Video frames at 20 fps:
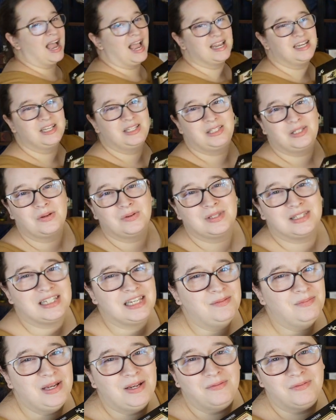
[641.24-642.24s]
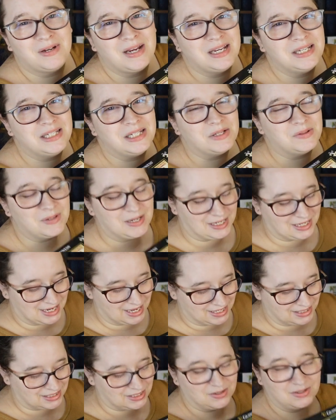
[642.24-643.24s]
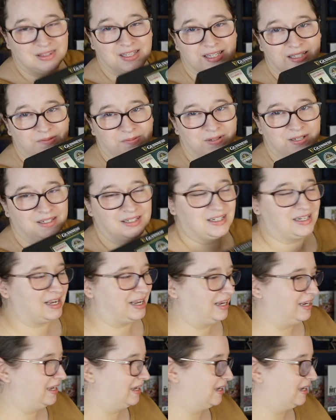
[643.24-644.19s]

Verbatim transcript: I just don't see me redoing it, so this one can